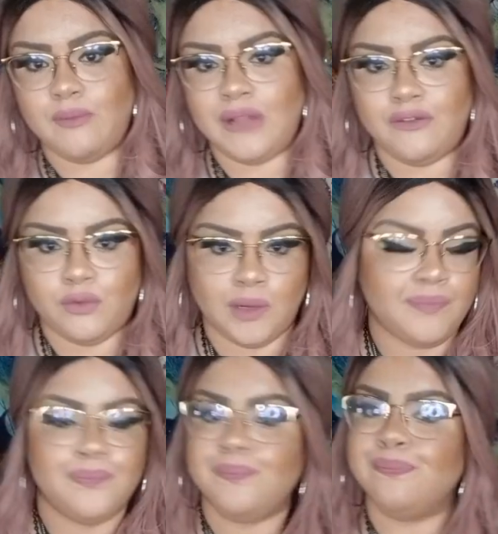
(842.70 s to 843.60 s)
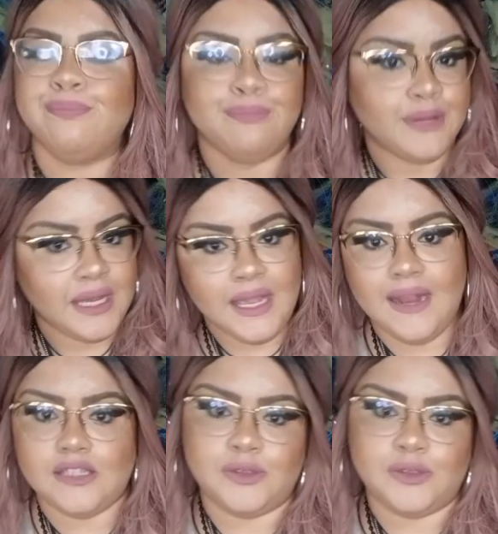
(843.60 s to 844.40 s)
platform it is